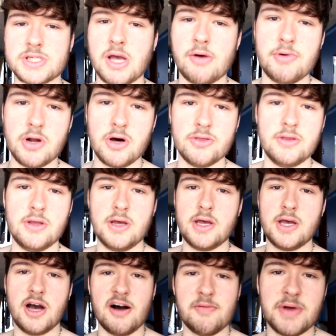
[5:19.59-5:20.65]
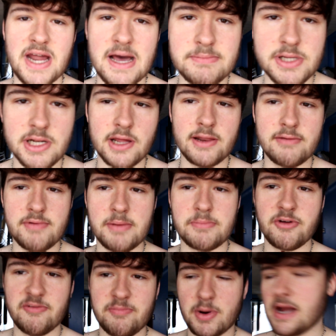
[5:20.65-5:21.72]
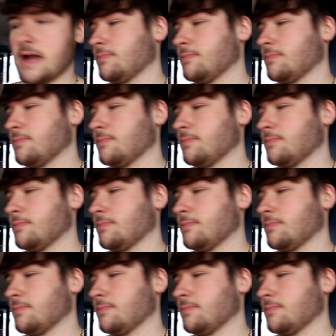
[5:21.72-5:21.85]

is going on? I've been absolutely ripped off by